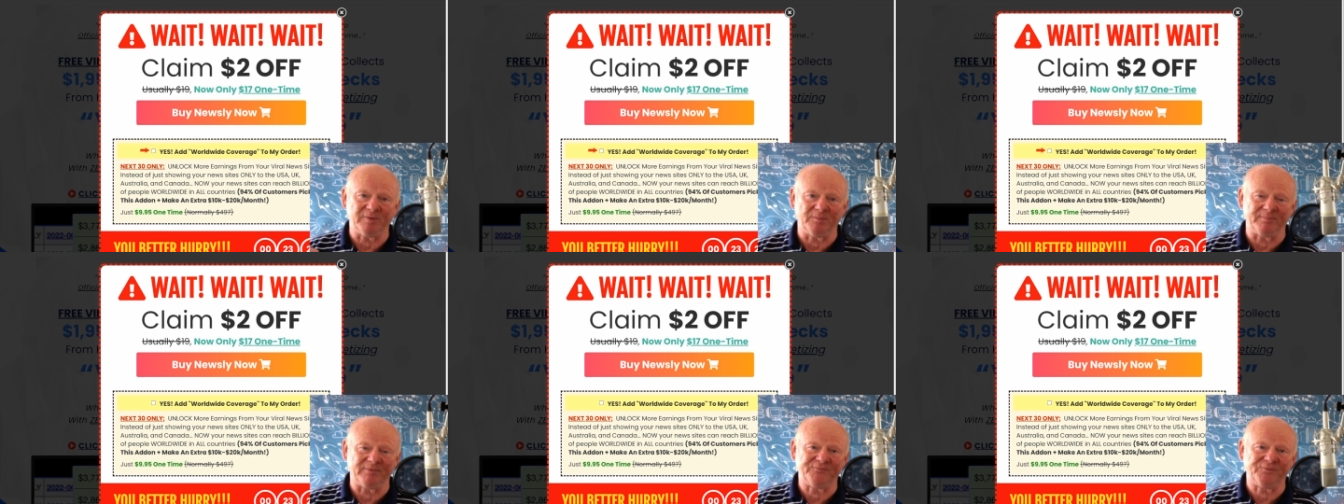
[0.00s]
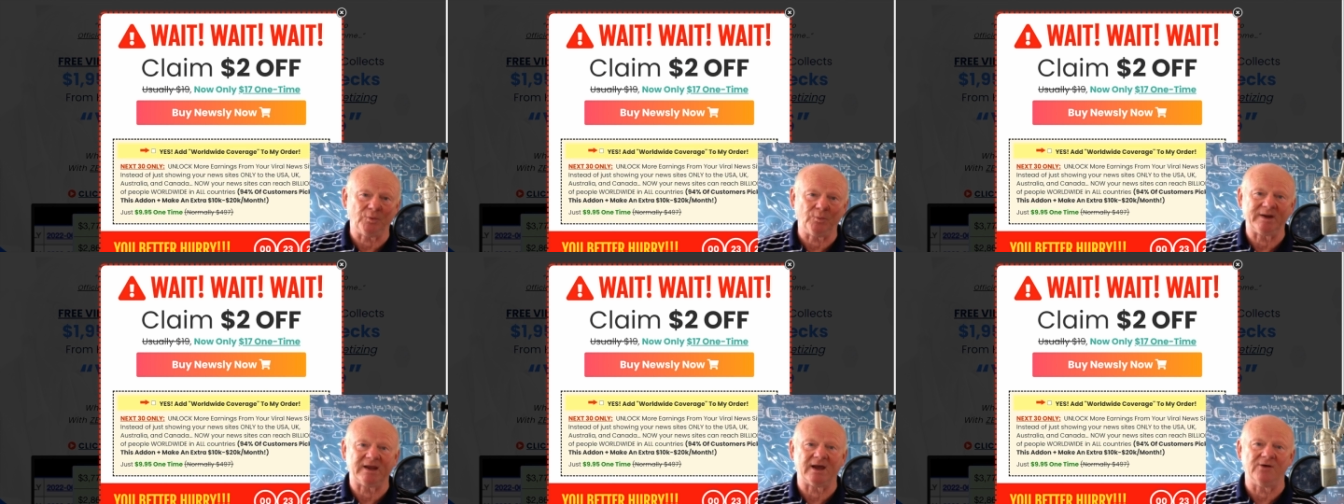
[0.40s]
before
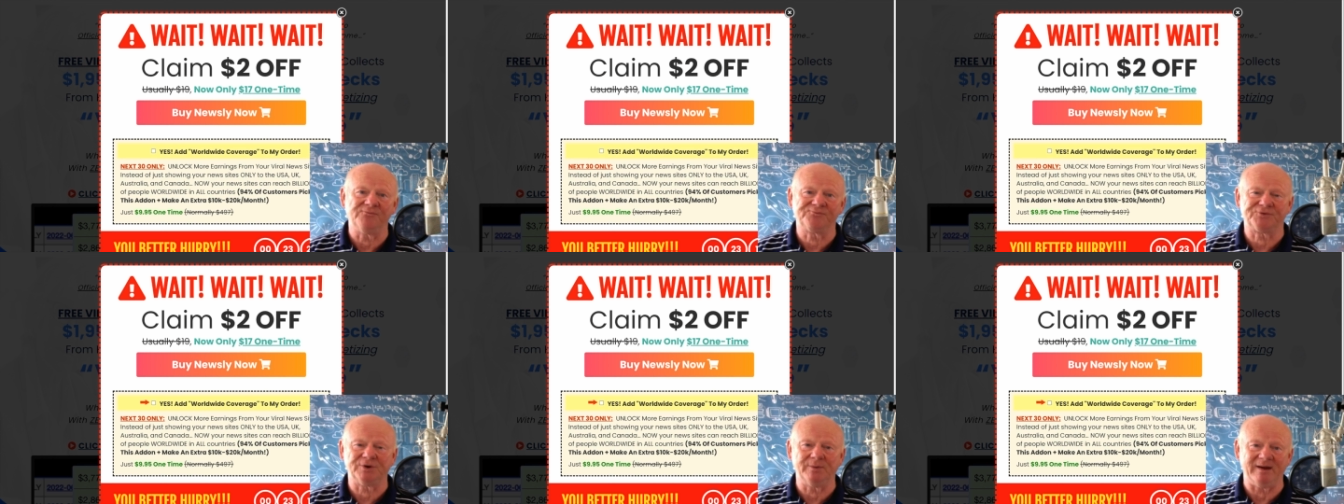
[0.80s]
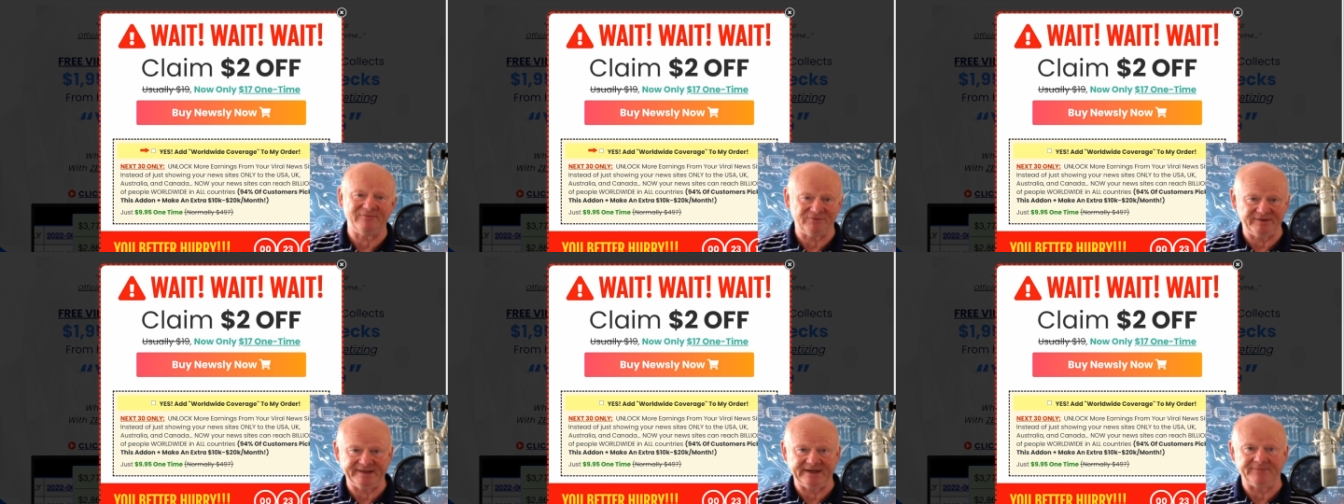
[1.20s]
we go through
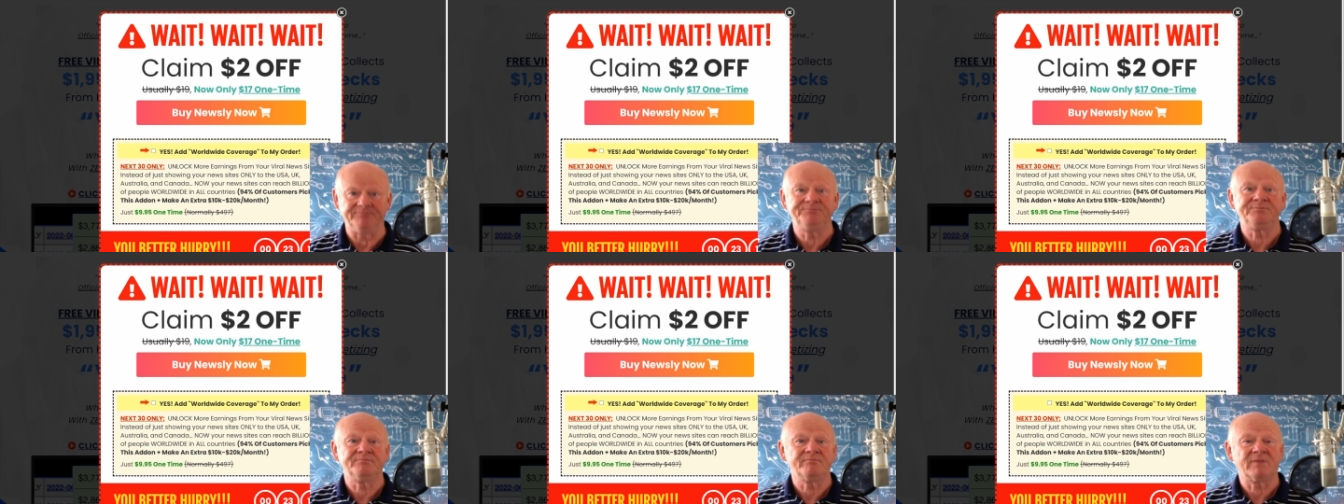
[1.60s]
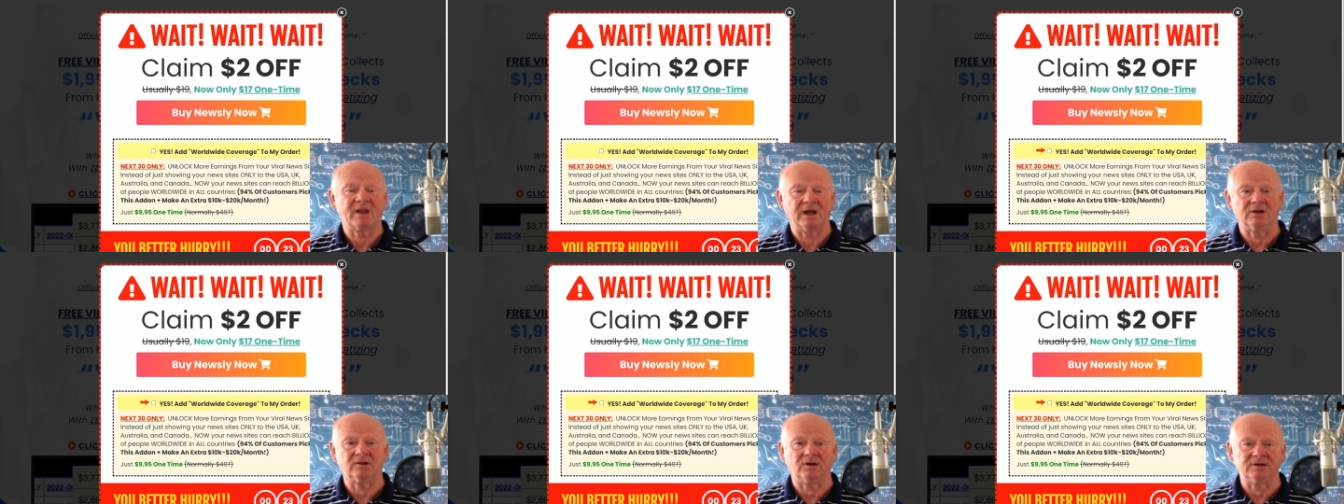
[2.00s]
everything,
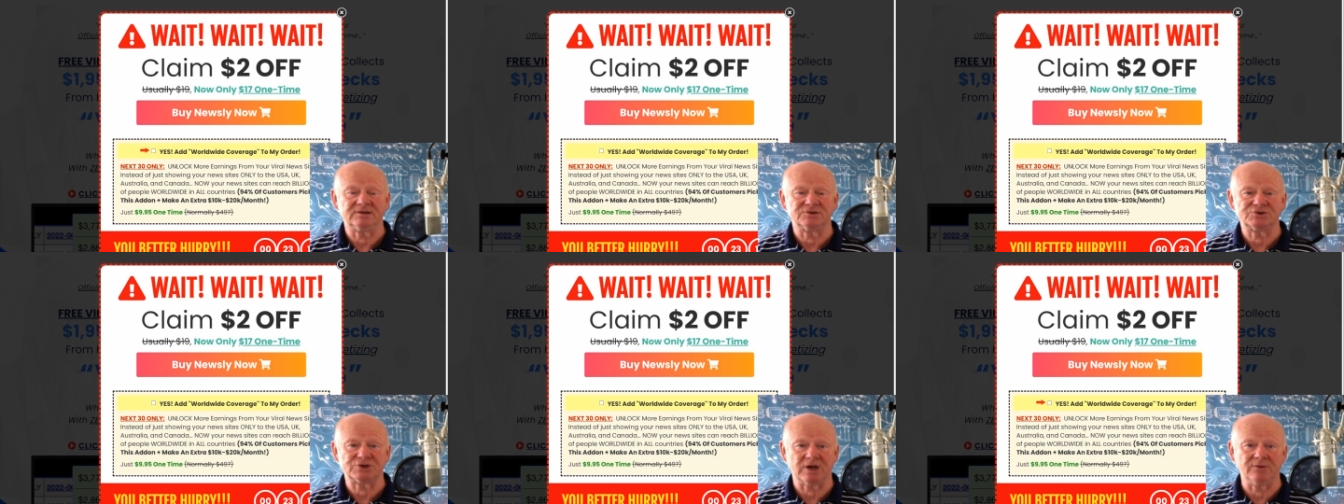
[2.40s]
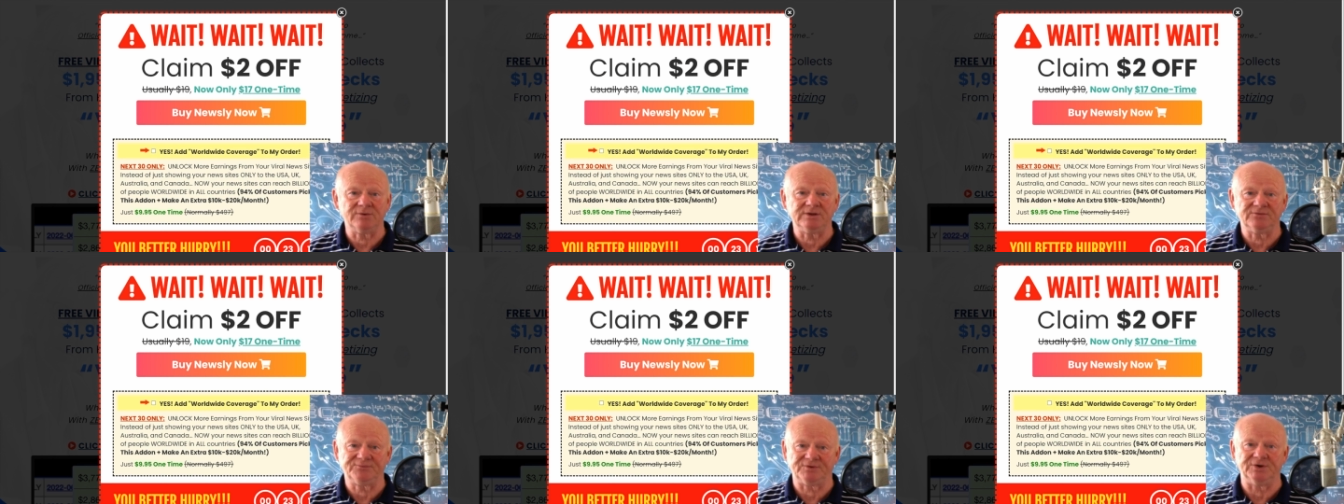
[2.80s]
I'd like to show
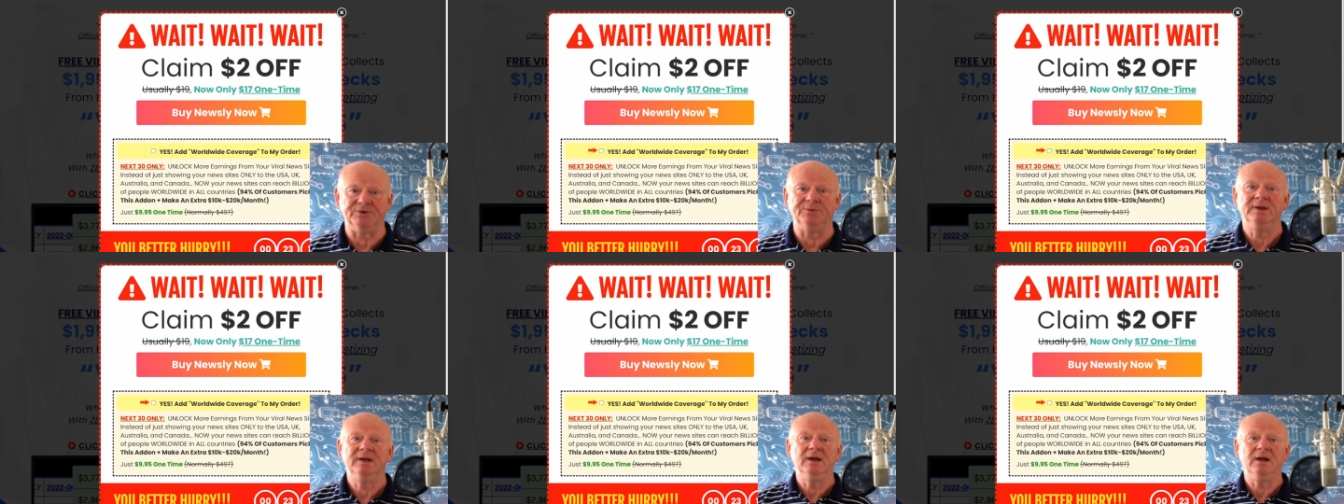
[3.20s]
you through